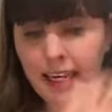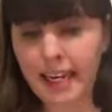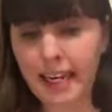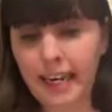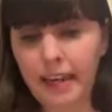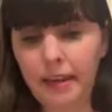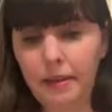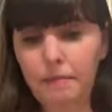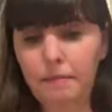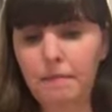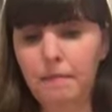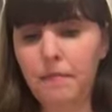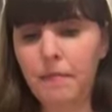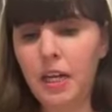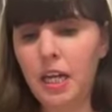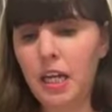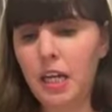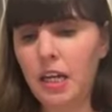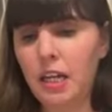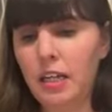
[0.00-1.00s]
one here
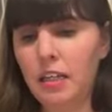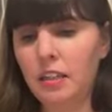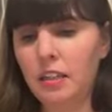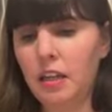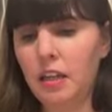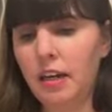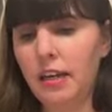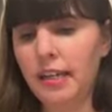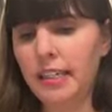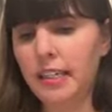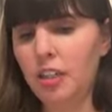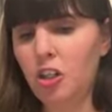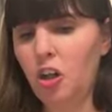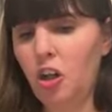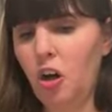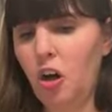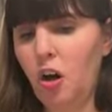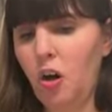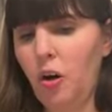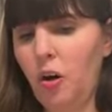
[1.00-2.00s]
is going to
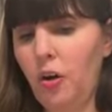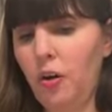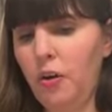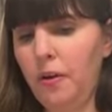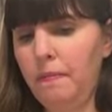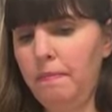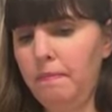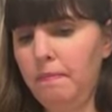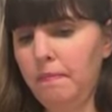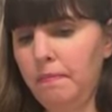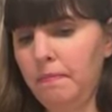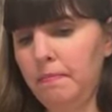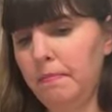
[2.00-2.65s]
go